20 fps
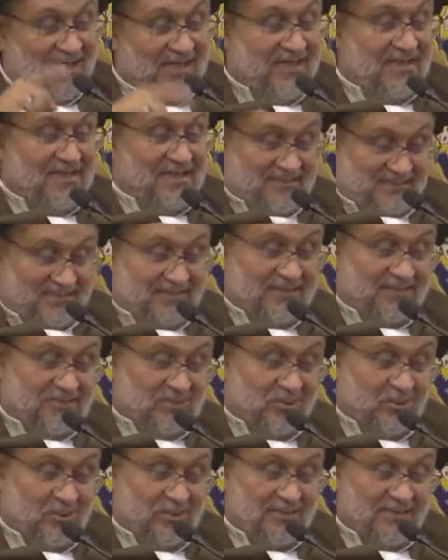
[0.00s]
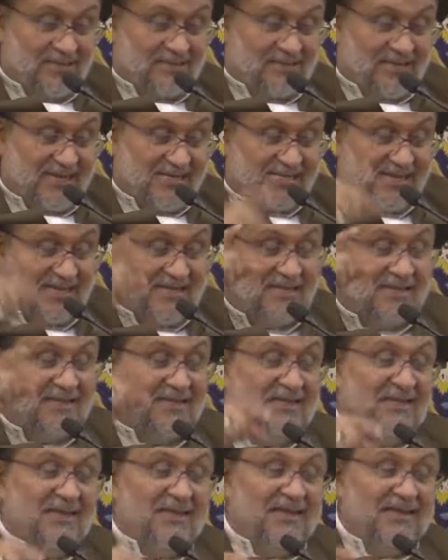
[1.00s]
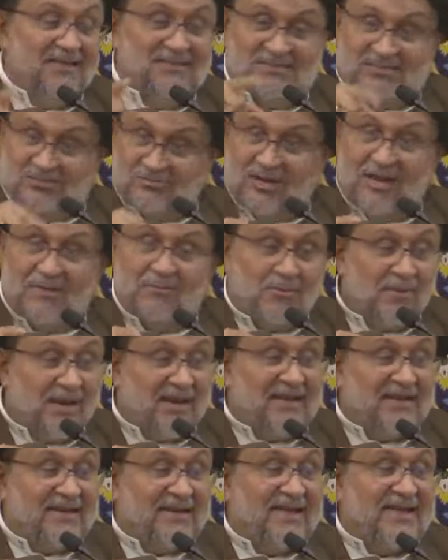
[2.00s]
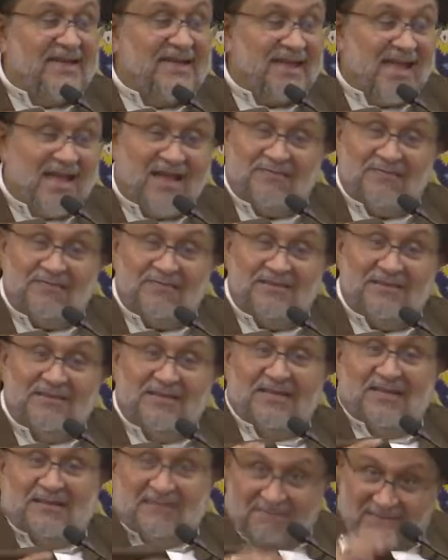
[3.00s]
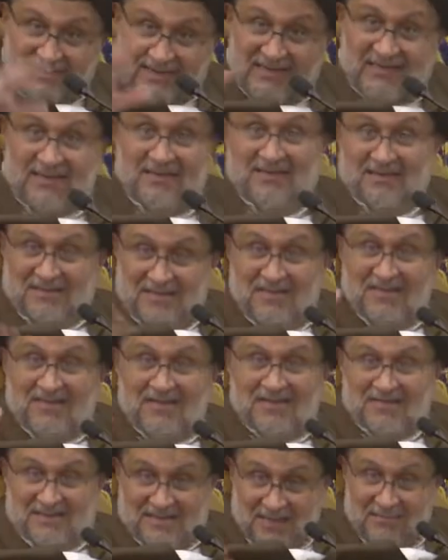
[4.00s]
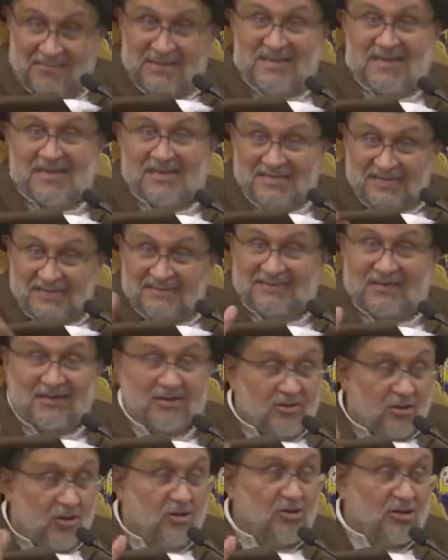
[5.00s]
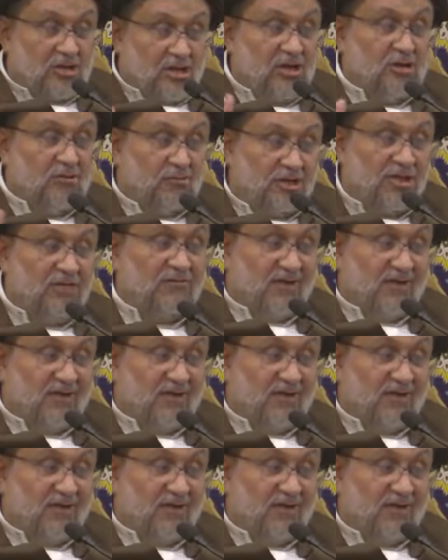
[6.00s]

this whole discussion in Surah Mubarakah Kahf, when Nabi Khidr concluded what